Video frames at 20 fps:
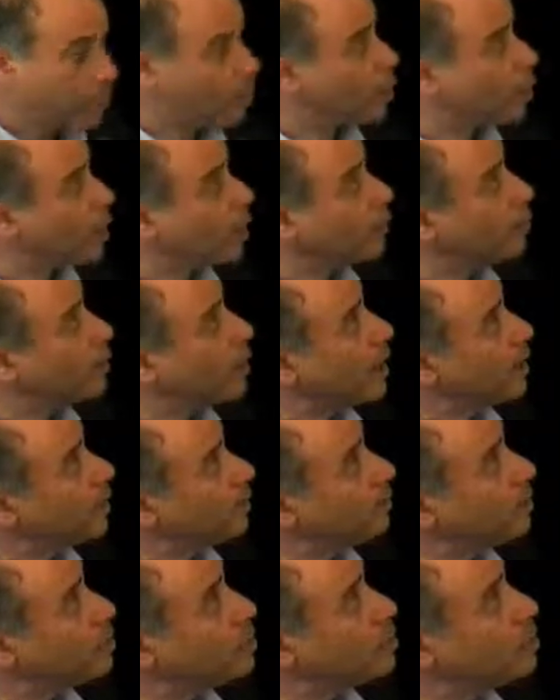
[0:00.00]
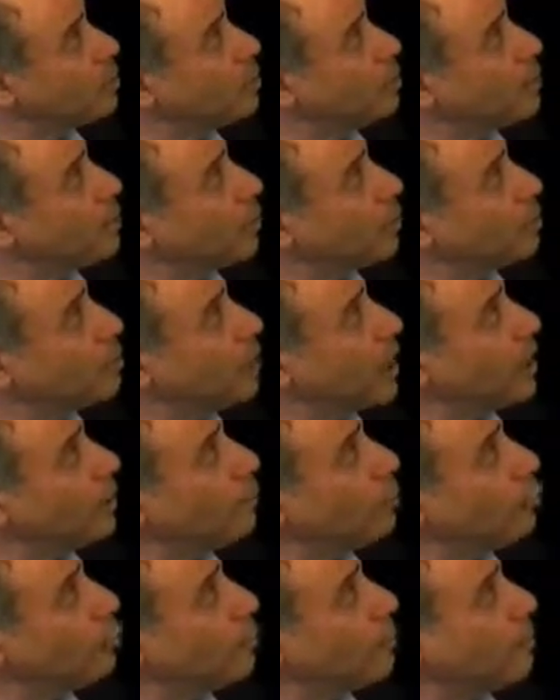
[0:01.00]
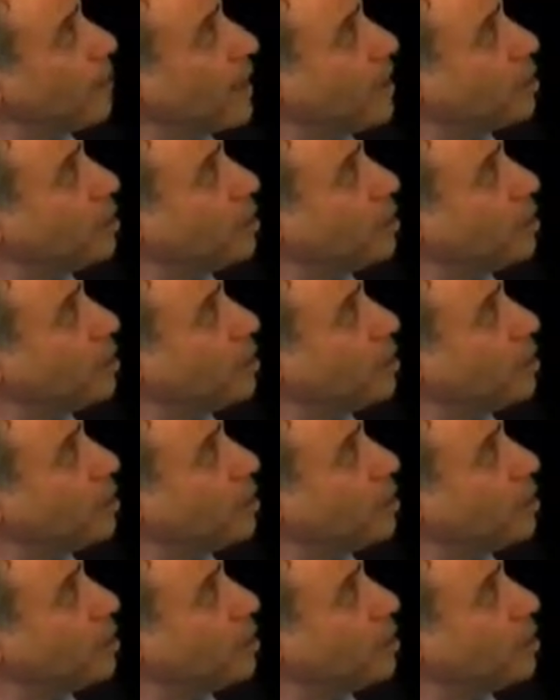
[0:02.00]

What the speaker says: hardware elements to build a lunar base,